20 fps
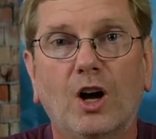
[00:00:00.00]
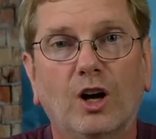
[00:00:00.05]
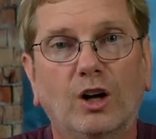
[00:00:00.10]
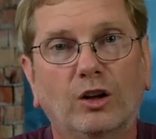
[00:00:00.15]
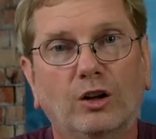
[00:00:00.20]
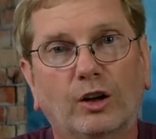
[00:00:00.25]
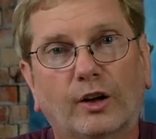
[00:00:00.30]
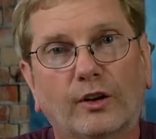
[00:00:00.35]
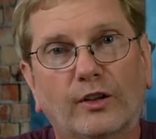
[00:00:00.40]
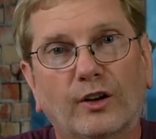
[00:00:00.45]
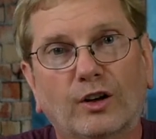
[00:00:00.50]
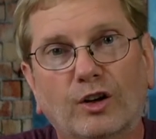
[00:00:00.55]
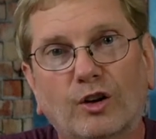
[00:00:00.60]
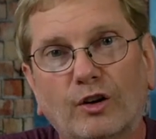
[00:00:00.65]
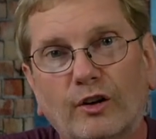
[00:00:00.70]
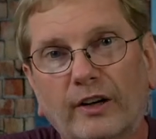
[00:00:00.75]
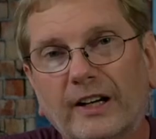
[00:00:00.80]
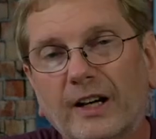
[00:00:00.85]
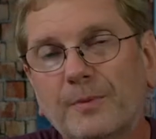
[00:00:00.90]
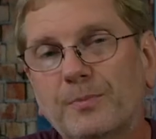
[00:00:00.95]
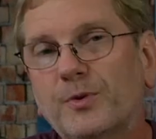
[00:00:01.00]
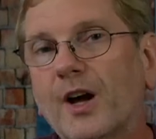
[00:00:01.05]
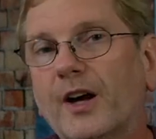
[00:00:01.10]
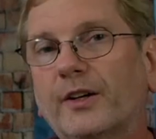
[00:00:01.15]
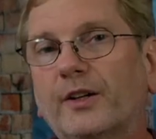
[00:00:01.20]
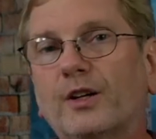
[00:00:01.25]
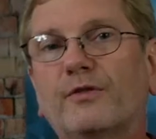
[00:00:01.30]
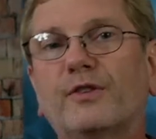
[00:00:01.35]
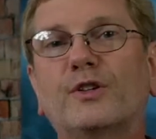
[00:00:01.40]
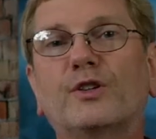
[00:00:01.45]
look at the learning
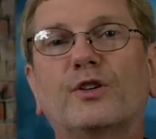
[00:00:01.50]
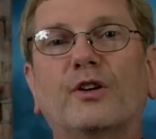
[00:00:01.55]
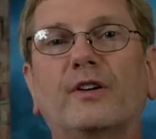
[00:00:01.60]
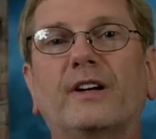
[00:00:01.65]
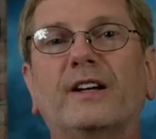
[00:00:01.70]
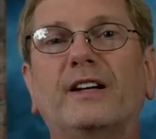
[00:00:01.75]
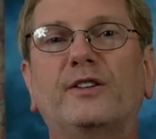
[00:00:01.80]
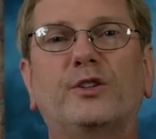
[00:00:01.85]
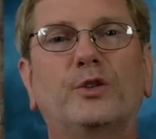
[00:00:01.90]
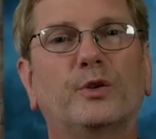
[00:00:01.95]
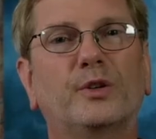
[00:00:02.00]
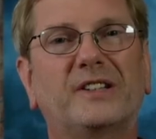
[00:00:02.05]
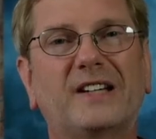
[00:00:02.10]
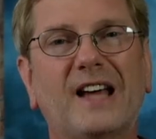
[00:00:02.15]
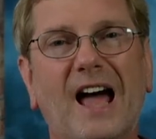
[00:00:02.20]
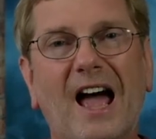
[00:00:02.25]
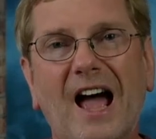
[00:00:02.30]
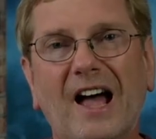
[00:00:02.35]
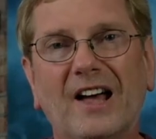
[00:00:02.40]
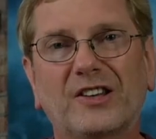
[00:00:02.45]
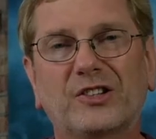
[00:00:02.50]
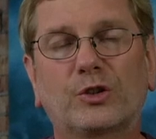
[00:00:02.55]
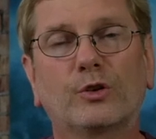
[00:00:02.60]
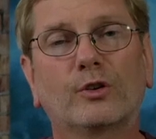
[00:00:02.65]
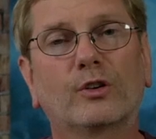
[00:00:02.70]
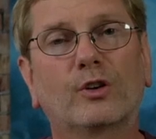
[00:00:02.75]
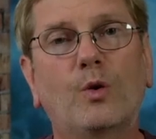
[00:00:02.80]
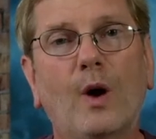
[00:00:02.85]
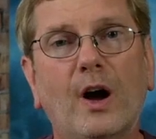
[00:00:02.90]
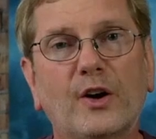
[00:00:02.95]
objective and turn it into a task or a
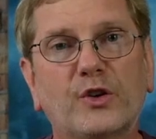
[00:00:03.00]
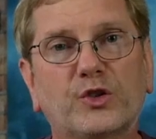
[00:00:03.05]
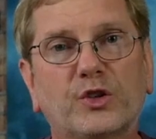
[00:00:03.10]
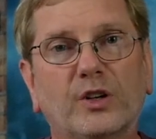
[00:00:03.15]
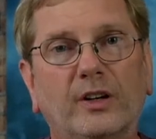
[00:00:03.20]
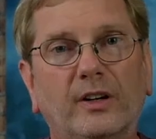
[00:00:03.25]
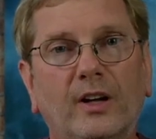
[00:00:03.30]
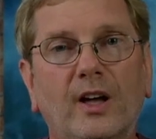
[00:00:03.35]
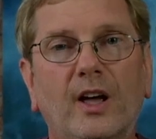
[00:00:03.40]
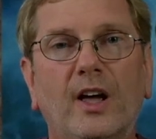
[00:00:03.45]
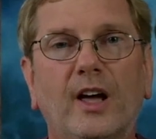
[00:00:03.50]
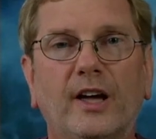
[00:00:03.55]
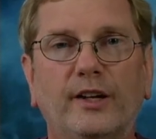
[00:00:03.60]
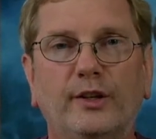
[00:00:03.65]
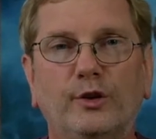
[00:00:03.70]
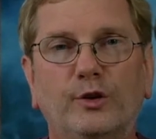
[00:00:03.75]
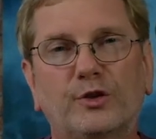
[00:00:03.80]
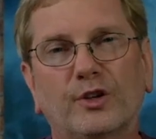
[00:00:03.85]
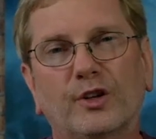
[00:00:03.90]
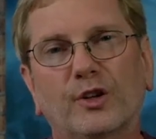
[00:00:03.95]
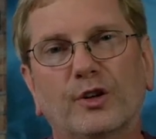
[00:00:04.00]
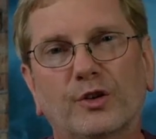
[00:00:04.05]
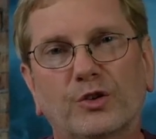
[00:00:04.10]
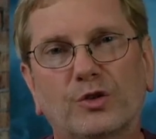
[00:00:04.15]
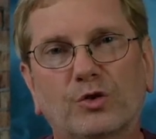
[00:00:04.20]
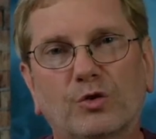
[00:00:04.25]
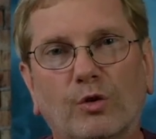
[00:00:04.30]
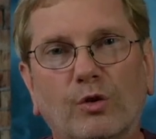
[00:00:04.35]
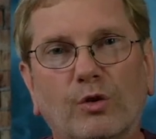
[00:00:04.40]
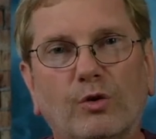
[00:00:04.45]
question, and use the
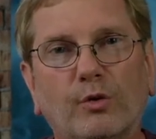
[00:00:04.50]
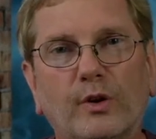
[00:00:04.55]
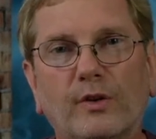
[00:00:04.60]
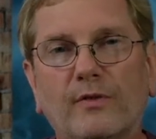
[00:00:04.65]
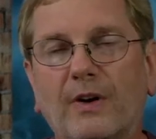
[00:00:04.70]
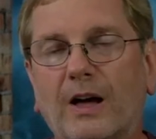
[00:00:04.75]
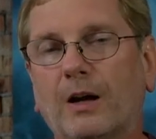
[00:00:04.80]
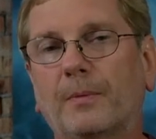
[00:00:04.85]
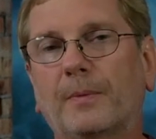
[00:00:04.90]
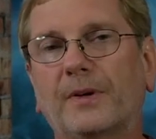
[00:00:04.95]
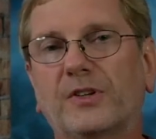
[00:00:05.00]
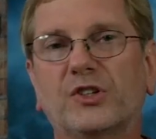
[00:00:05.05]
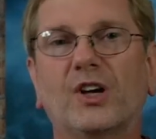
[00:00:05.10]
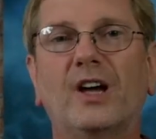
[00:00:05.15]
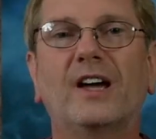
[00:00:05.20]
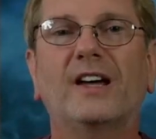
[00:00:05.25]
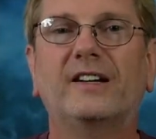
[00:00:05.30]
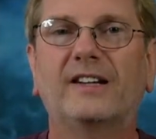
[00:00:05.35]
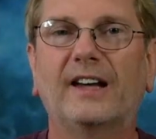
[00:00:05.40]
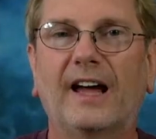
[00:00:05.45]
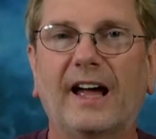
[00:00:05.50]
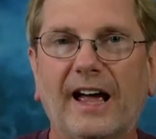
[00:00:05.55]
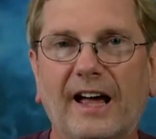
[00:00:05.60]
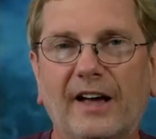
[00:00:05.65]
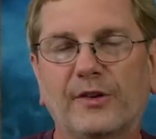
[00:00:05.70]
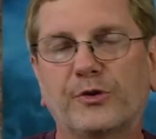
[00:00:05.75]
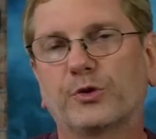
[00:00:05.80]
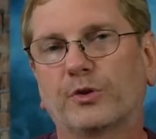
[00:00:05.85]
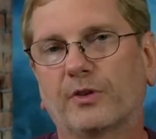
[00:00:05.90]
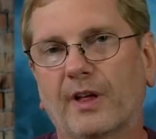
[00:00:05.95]
historical developments to
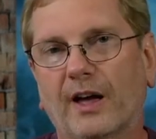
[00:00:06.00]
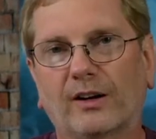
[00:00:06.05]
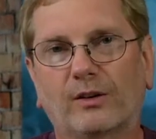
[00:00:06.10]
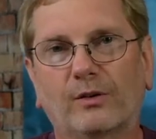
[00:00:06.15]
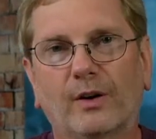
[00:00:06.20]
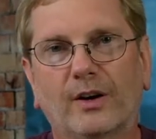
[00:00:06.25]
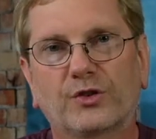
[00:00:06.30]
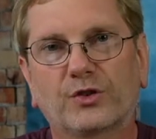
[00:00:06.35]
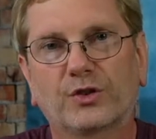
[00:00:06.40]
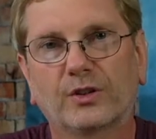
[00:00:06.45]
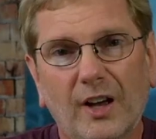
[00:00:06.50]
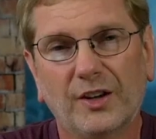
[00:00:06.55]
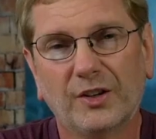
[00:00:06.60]
answer that question.